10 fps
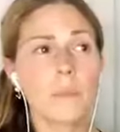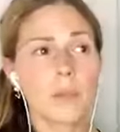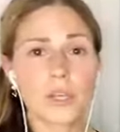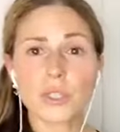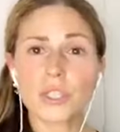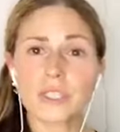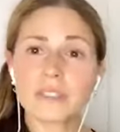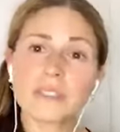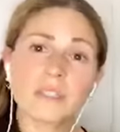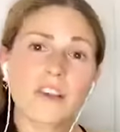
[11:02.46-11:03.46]
because
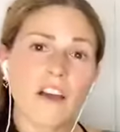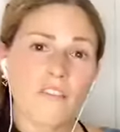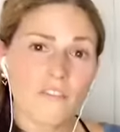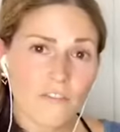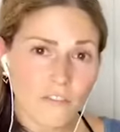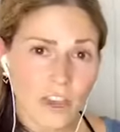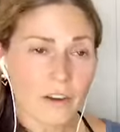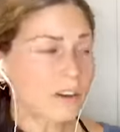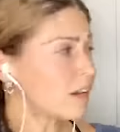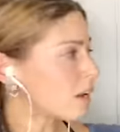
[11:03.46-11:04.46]
this is
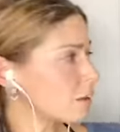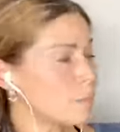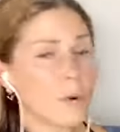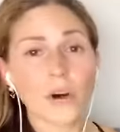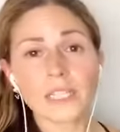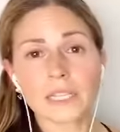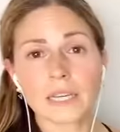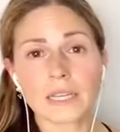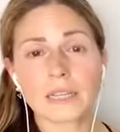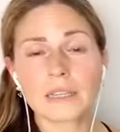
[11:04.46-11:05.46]
very
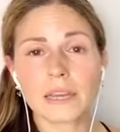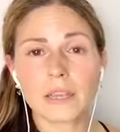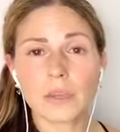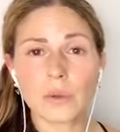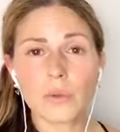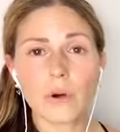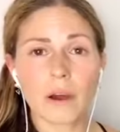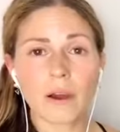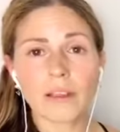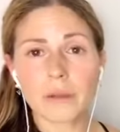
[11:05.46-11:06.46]
important that you
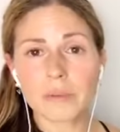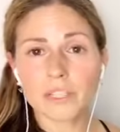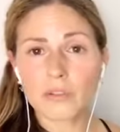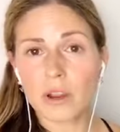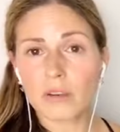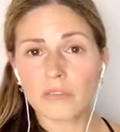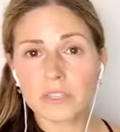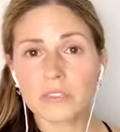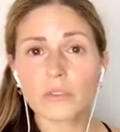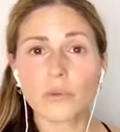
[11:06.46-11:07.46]
are keeping track of
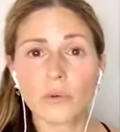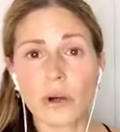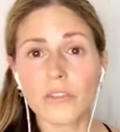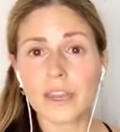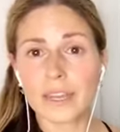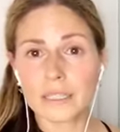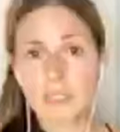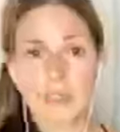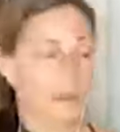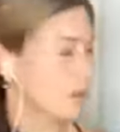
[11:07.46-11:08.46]
this throughout the
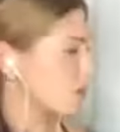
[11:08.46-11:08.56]
entire